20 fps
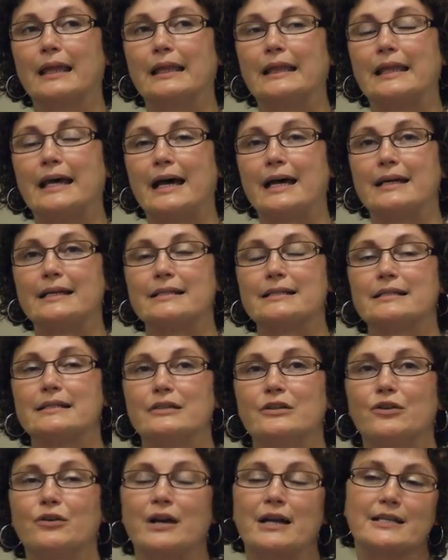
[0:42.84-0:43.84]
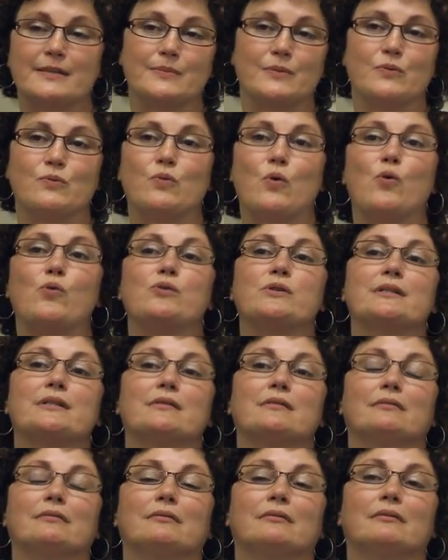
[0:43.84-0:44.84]
that your husband
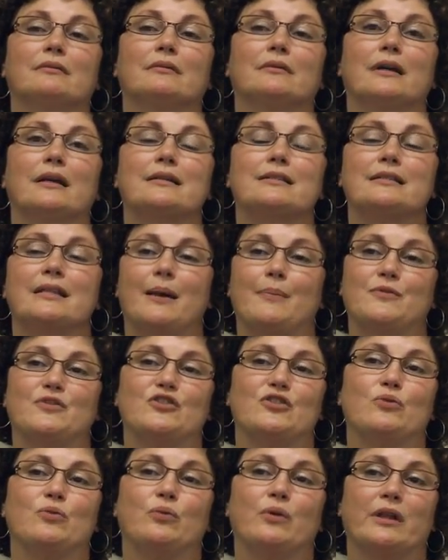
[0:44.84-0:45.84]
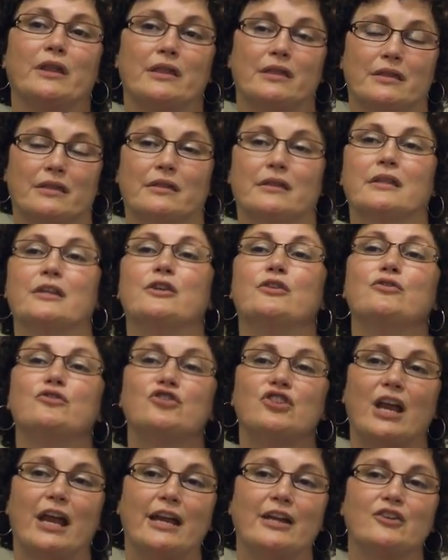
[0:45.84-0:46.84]
won't accept you with the new
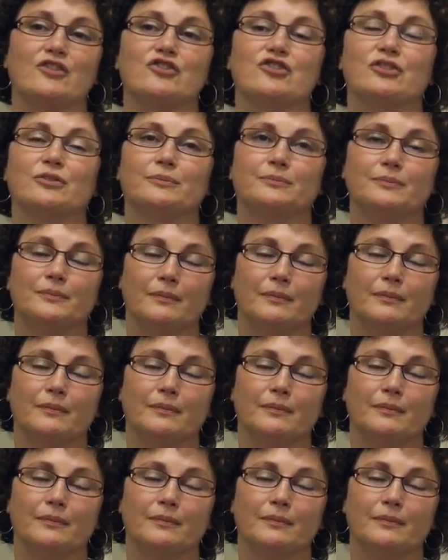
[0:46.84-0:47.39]
change,